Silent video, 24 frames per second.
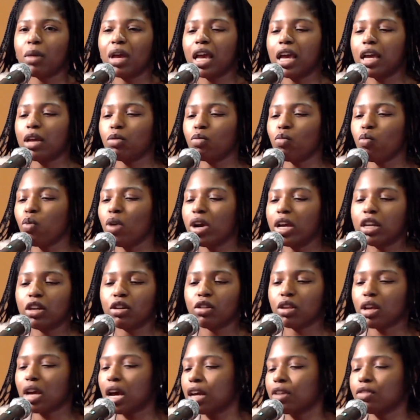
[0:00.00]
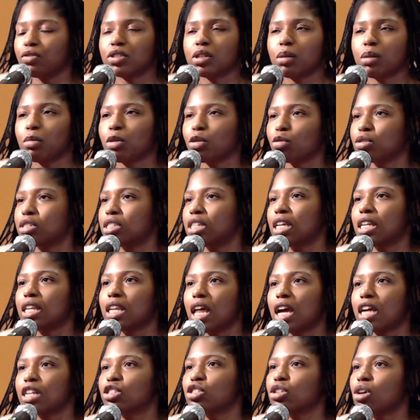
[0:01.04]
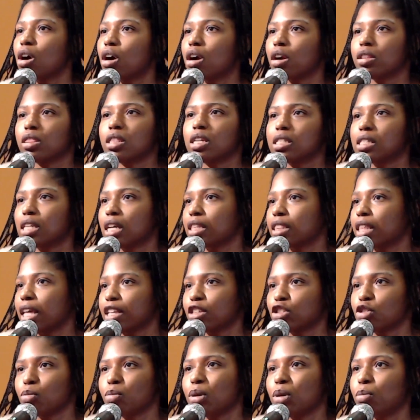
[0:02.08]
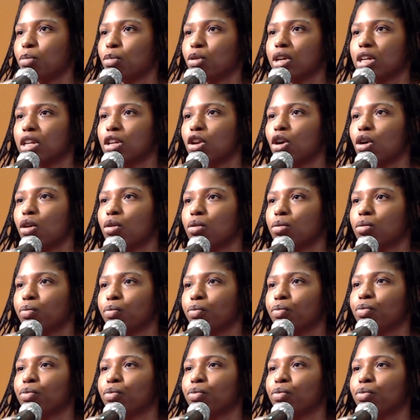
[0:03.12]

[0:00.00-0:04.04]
And when it kind of some of those deadlines are, things like that, so people can know. Yeah.